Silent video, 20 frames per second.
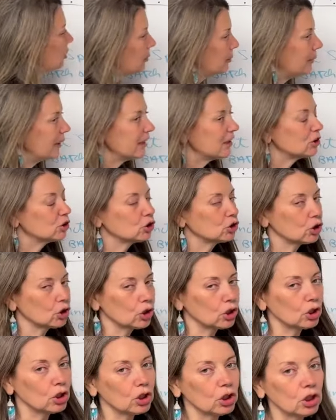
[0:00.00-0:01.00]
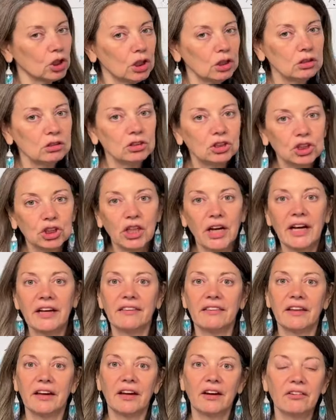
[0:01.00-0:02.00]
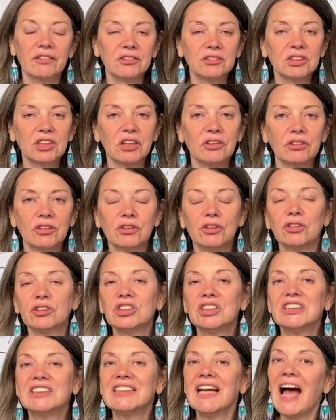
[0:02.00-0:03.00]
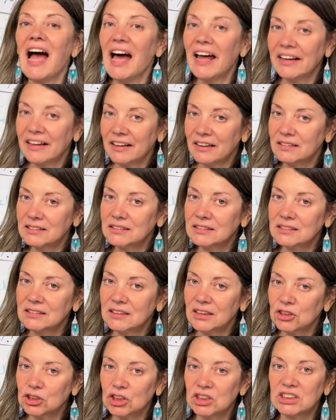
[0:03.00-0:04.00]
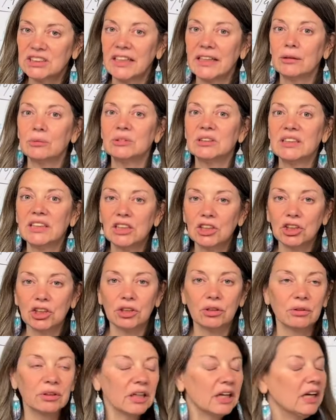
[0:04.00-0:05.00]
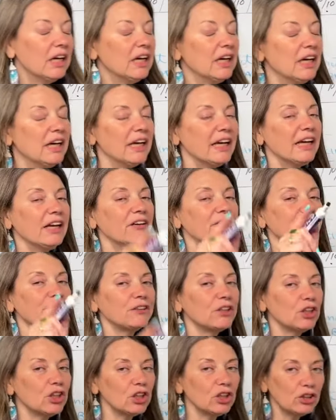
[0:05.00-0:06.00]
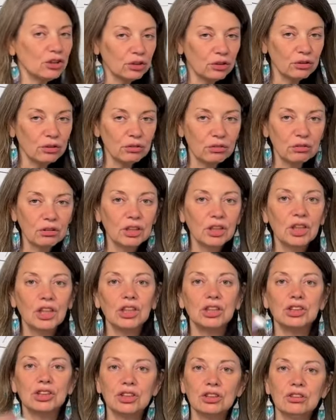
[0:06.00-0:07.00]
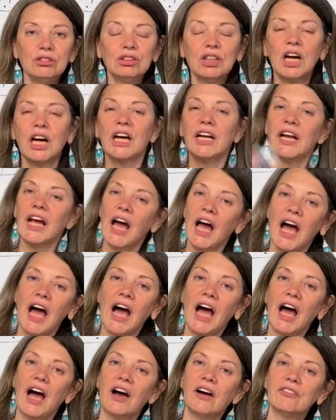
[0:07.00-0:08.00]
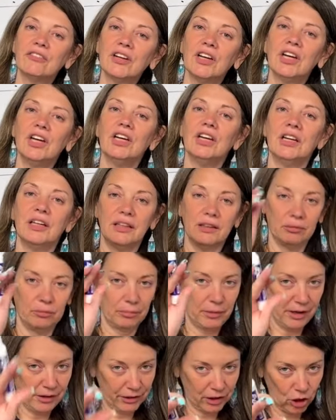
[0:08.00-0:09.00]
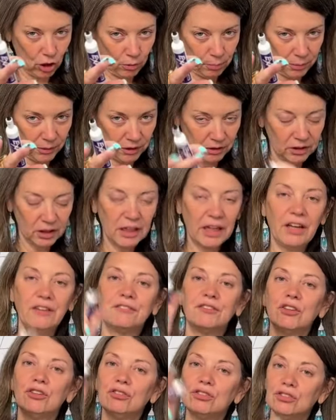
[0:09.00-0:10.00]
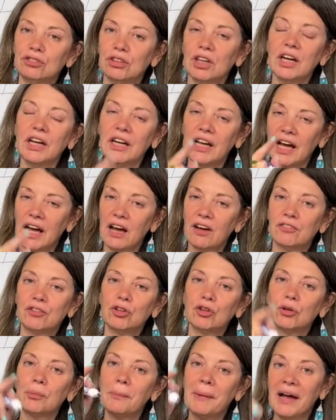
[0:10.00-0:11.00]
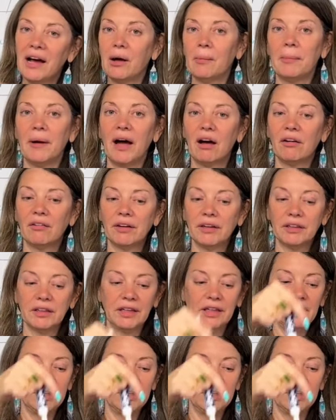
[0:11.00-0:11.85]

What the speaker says: Make sure, check there, it'll tell you your status. It should say it was issued. If you do not have Maricopa, if you do not have your mail ballot